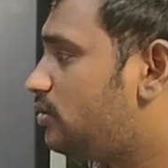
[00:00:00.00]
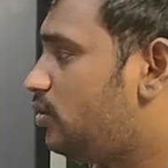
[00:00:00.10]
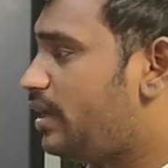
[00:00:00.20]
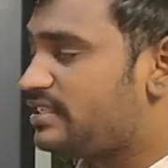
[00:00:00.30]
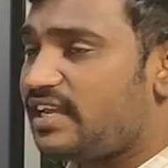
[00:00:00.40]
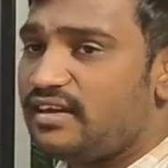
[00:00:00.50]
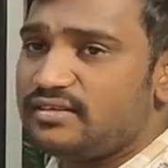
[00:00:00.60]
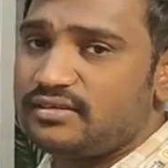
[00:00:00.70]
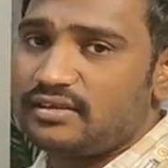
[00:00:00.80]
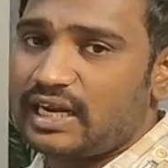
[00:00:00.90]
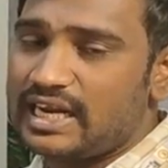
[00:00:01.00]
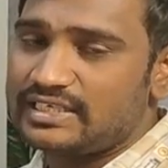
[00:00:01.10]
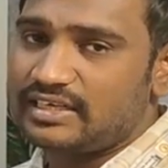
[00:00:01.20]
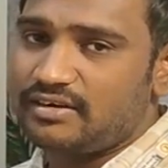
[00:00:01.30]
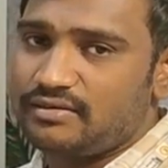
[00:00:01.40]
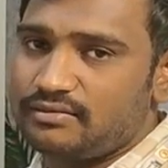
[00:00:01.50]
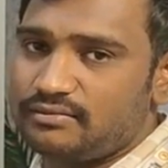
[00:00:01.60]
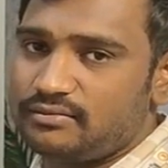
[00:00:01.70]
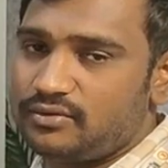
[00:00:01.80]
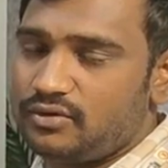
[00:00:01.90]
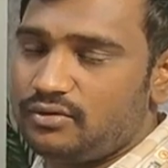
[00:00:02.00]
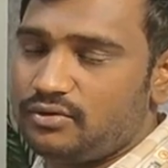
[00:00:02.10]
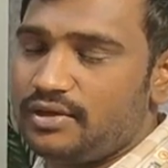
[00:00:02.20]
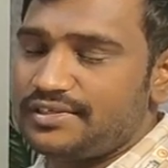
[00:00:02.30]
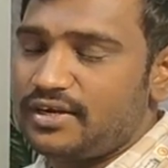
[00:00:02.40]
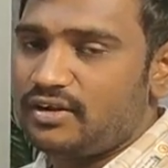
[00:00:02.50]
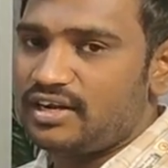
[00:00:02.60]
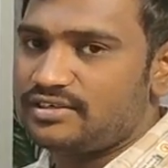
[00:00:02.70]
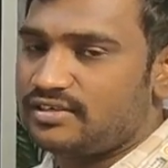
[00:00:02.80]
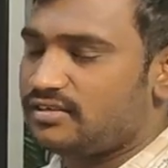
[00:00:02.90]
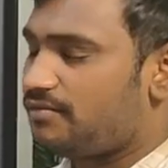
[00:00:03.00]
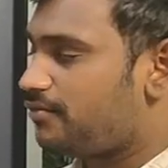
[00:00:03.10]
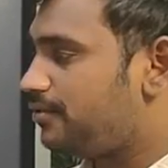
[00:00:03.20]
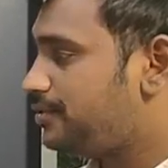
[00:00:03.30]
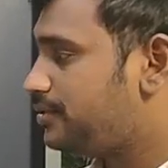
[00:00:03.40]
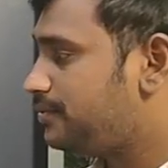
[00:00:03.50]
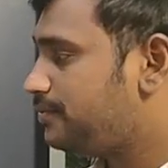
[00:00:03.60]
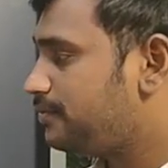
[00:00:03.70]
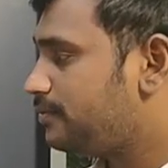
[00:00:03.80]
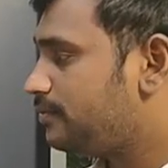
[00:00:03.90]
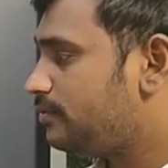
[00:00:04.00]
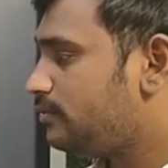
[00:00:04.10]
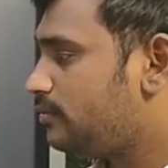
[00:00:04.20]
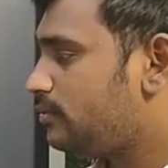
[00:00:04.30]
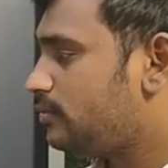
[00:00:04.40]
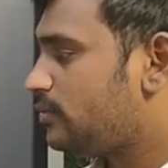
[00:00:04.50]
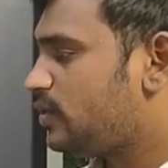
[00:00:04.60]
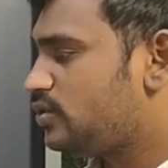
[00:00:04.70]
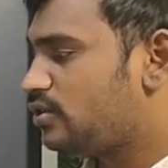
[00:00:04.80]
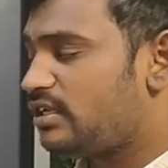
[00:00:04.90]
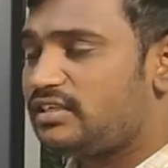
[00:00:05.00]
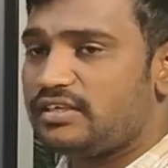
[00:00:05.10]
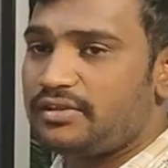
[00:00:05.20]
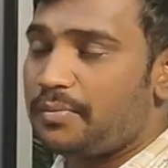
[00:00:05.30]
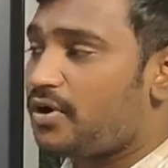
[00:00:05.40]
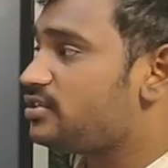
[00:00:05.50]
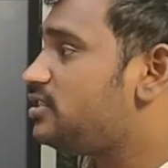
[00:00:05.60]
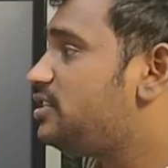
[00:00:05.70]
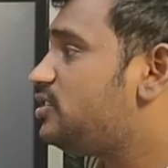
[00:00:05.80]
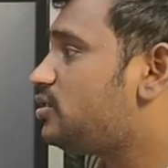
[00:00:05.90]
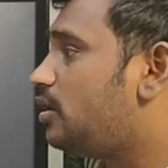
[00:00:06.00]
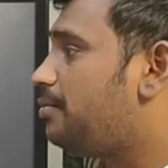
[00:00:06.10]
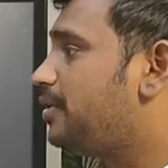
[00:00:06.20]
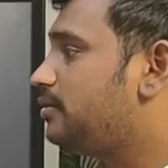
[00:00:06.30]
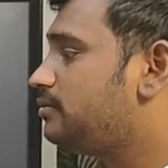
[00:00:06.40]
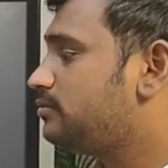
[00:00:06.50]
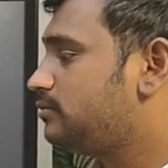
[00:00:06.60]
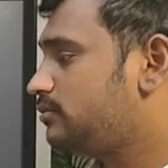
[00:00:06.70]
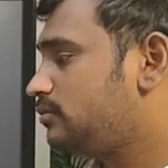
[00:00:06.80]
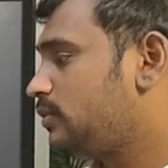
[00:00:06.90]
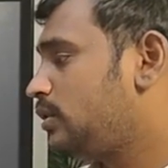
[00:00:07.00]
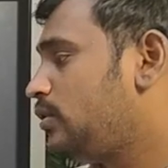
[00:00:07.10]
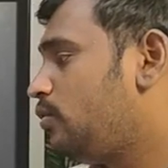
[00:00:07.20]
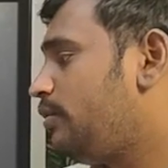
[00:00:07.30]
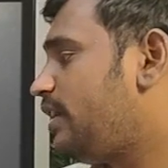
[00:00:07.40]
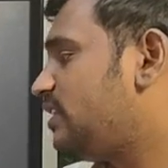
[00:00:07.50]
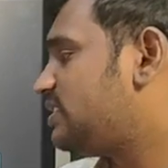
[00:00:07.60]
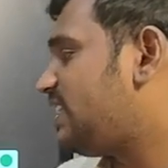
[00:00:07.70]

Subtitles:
to assign to clusters, of course. So the process is stopped. We got the